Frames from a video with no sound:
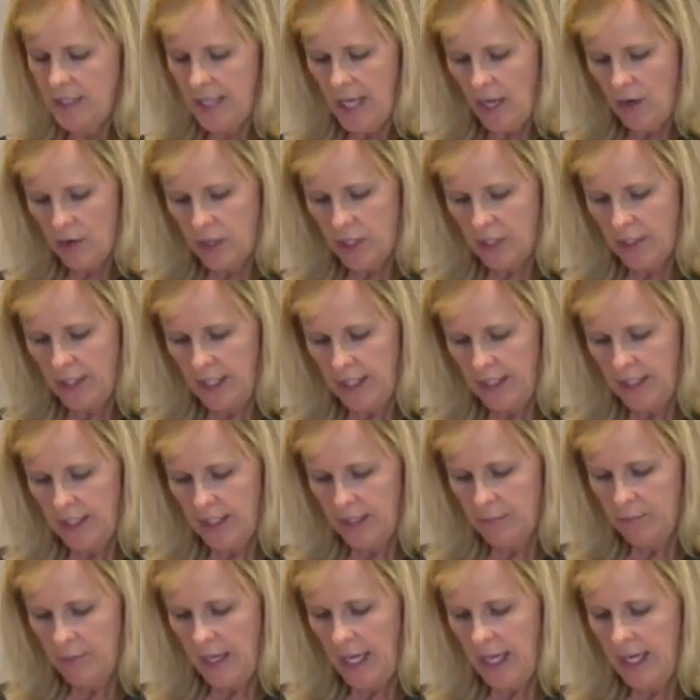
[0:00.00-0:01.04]
calculating,
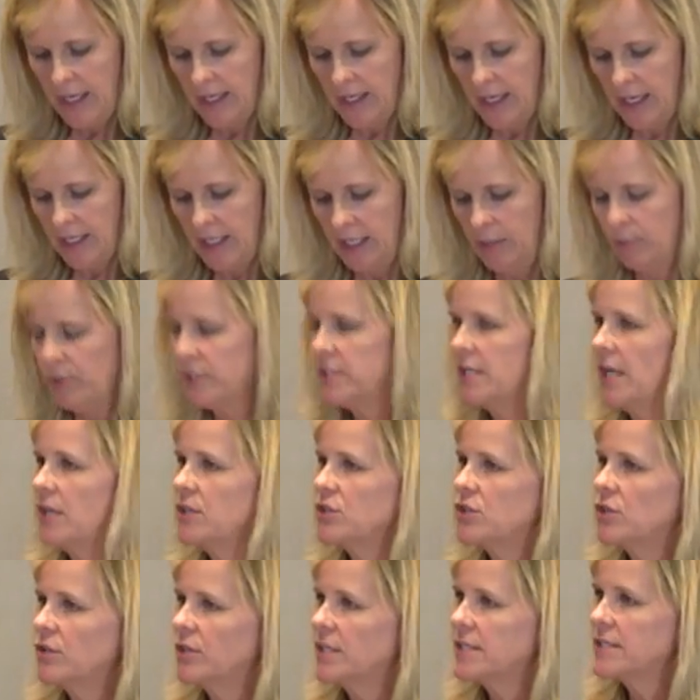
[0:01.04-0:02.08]
and paying any
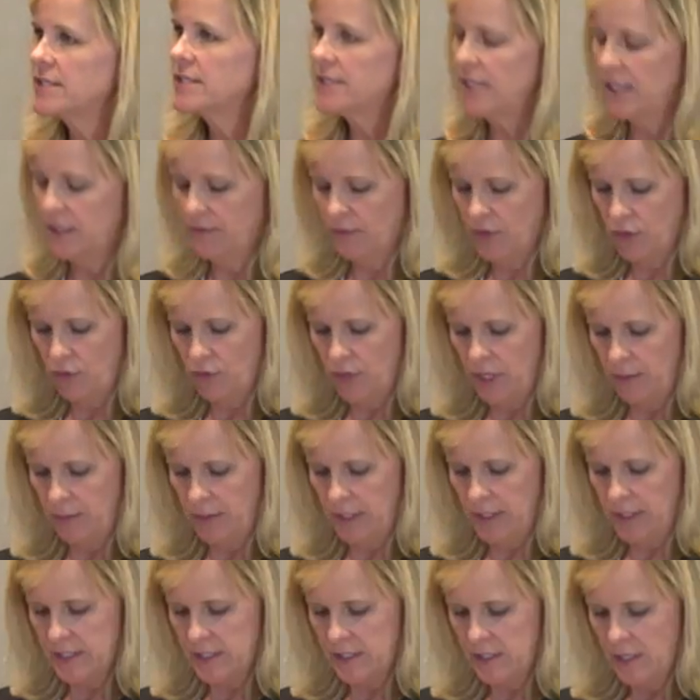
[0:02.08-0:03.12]
potential incentive
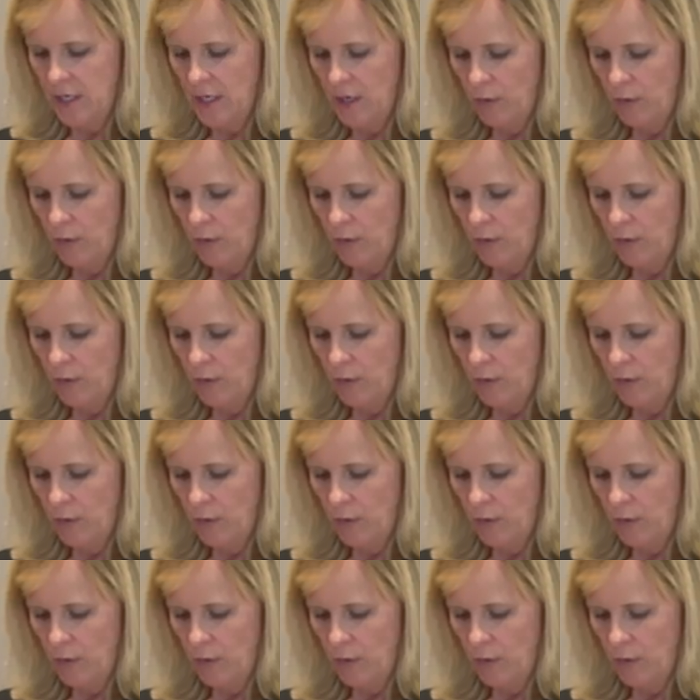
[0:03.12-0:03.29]
agreements